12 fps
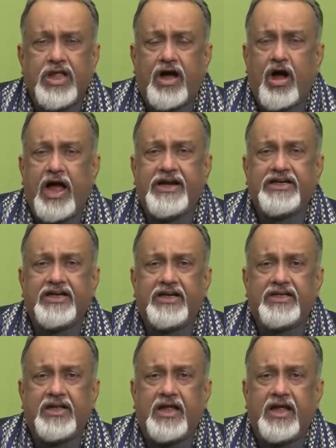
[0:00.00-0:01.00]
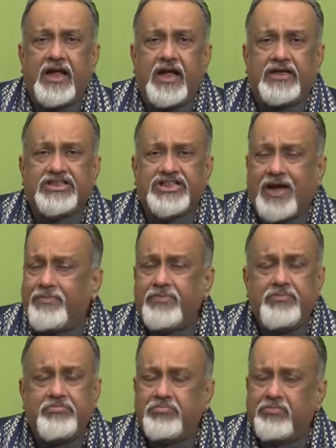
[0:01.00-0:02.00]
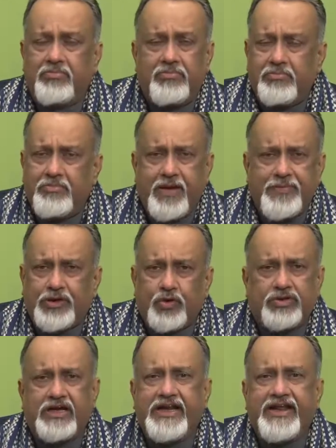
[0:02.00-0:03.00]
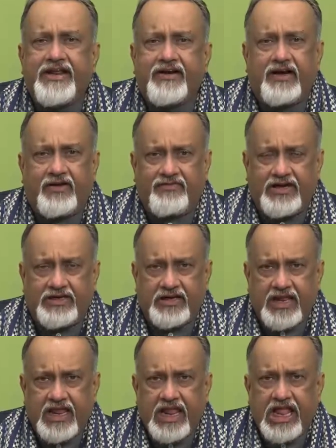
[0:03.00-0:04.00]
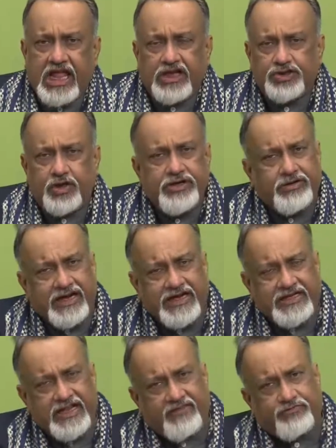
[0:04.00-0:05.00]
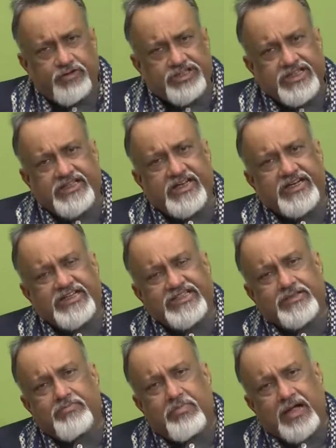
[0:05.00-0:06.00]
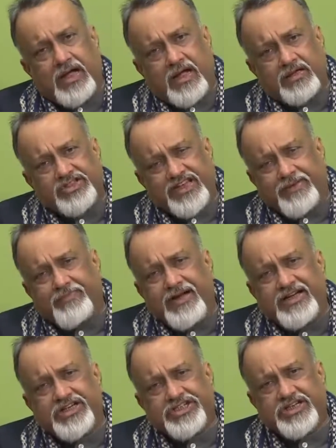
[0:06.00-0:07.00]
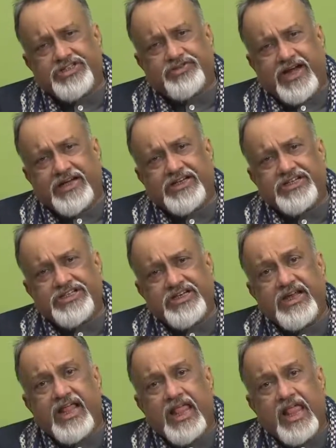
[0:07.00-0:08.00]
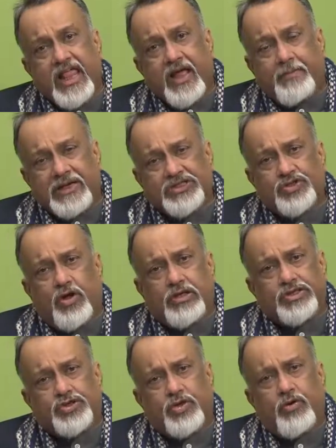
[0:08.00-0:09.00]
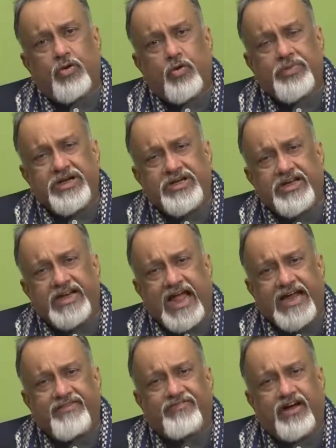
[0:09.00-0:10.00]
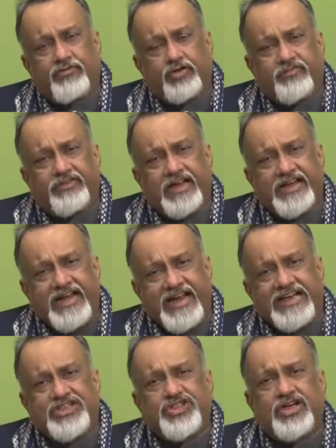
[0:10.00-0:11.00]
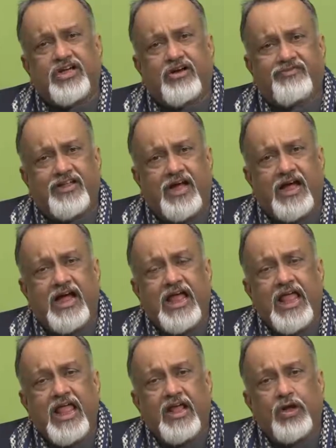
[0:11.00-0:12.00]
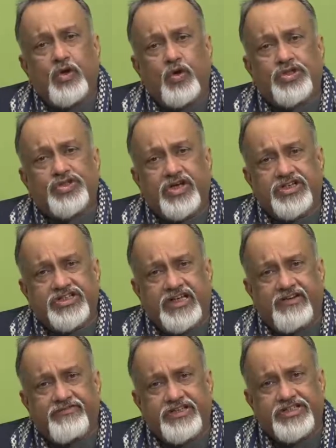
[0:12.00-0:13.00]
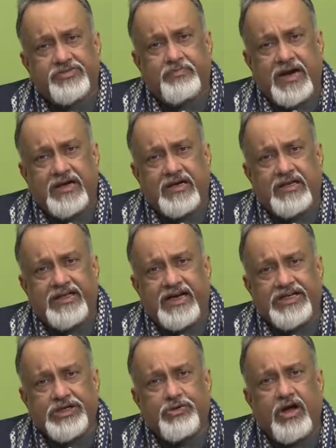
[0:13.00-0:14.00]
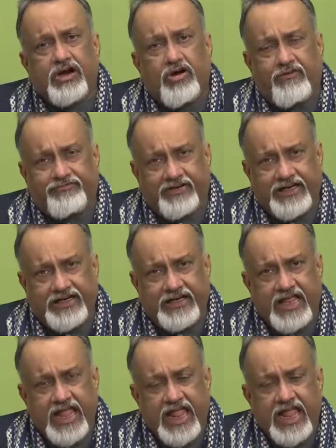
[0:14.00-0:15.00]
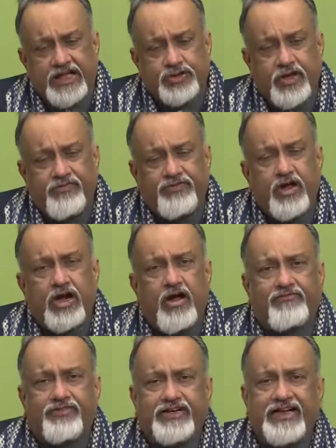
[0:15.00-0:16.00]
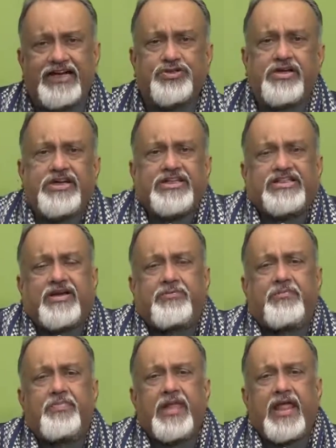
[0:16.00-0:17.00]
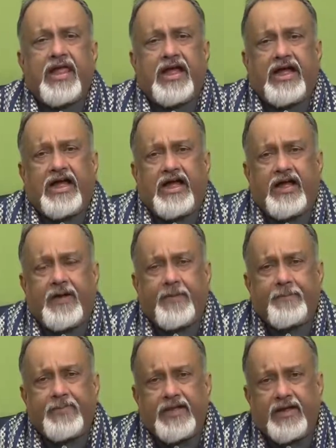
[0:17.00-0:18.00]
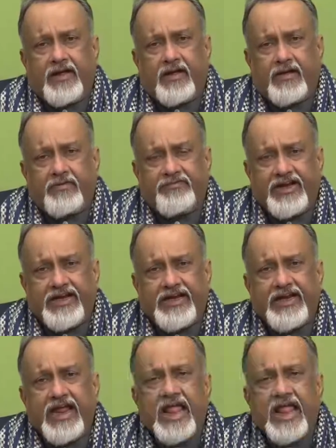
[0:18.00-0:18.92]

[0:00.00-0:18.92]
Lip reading: and some may be totally irrelevant. So, you can therefore see that this segmentation strategy must also be derived out of the nature of the goods or service bundle that you are offering. So, if you are offering actually some very